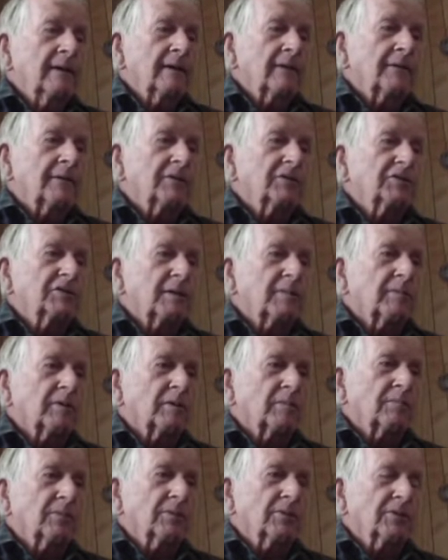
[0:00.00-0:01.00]
think some of
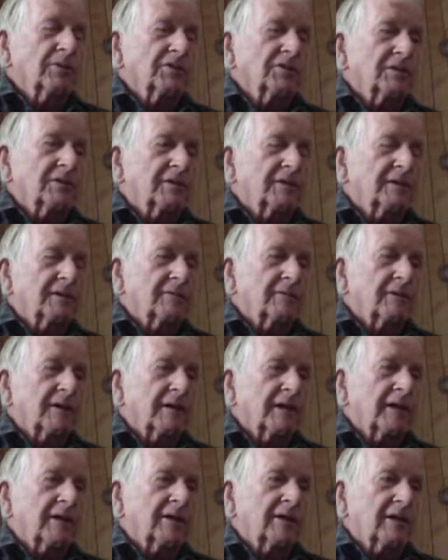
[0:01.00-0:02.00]
the boys that went
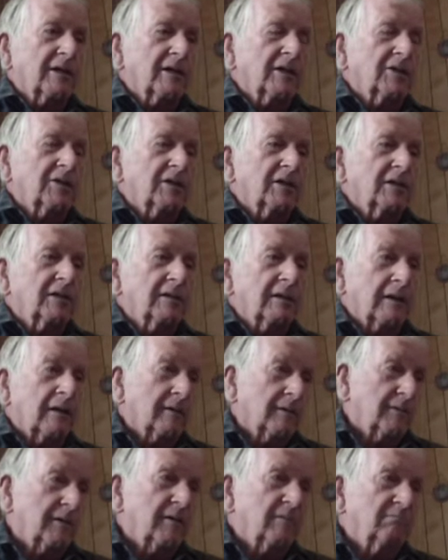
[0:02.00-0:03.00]
out collecting, and
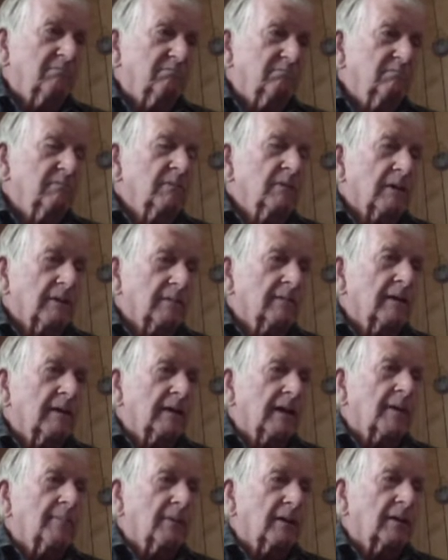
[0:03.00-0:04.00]
I did a
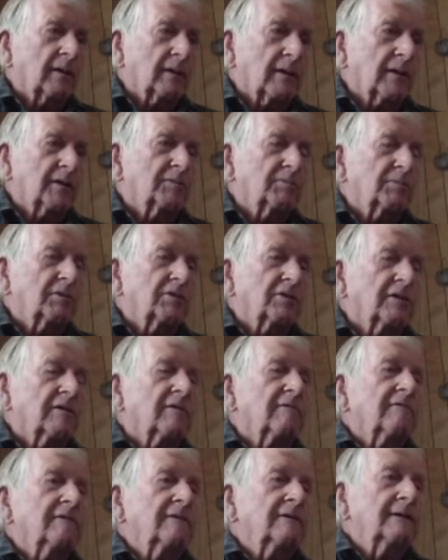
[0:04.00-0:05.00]
couple of collects
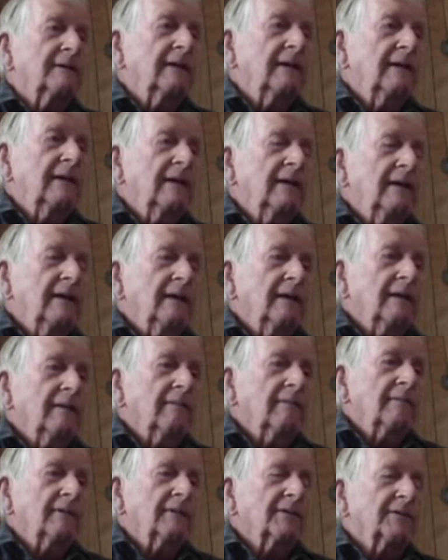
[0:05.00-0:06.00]
myself,
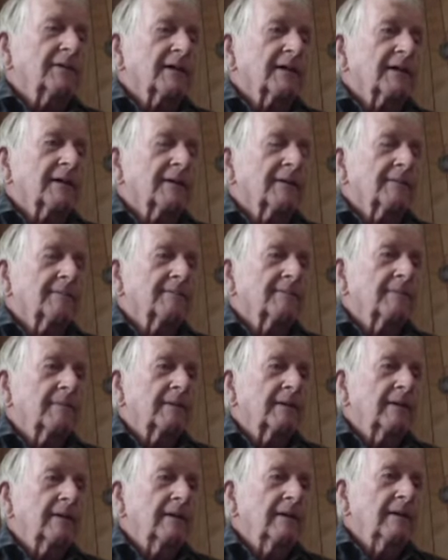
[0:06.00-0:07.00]
but
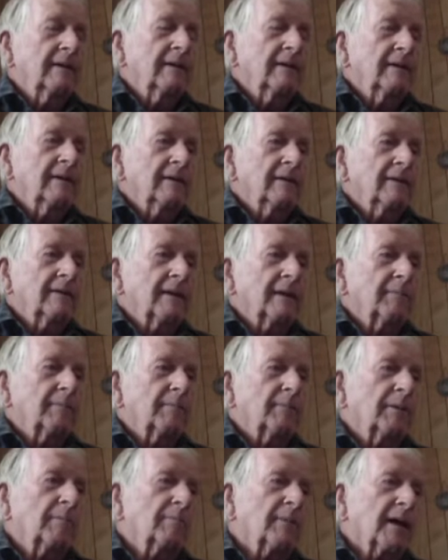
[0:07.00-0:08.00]

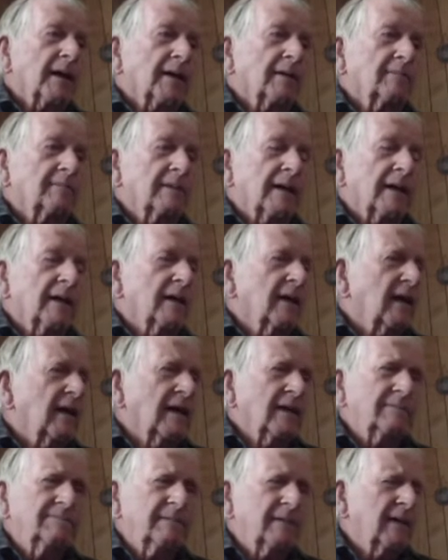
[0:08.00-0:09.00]
they'd bring back
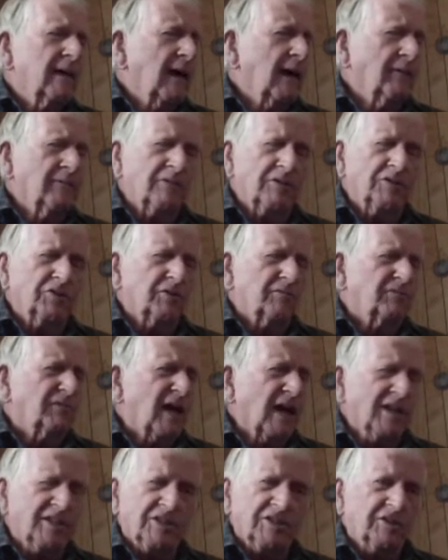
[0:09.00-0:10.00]
hundreds of
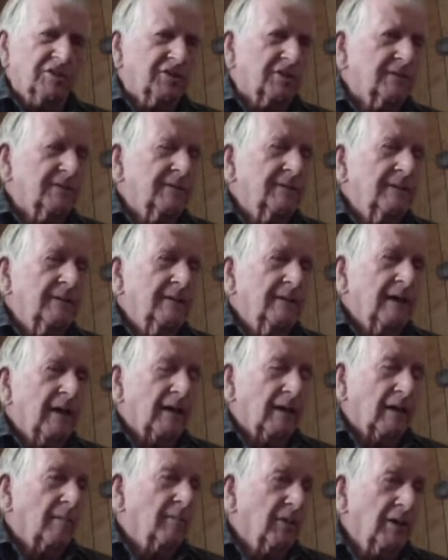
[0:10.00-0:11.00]
dozens,
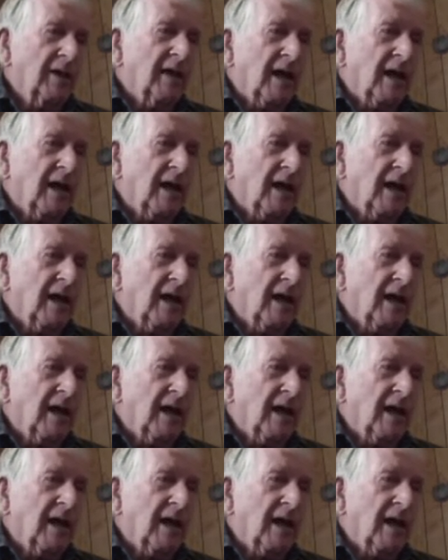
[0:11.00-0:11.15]
and I mean